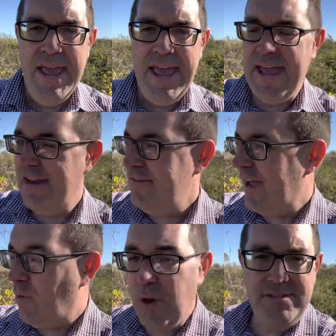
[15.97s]
and
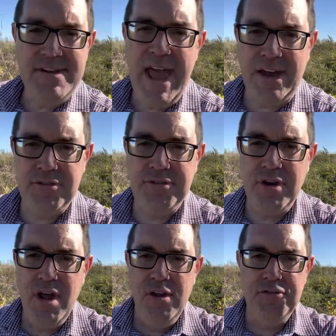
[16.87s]
what's next.
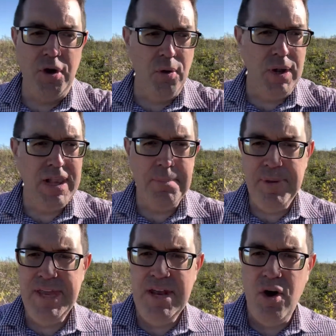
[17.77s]
So
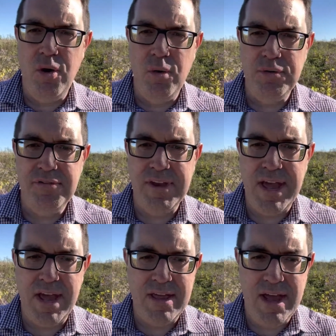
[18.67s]
Lépine owns
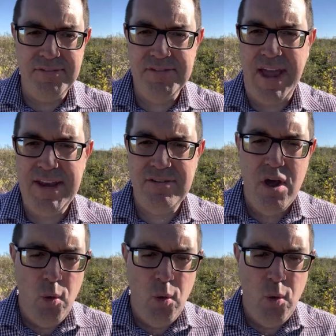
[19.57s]
a site,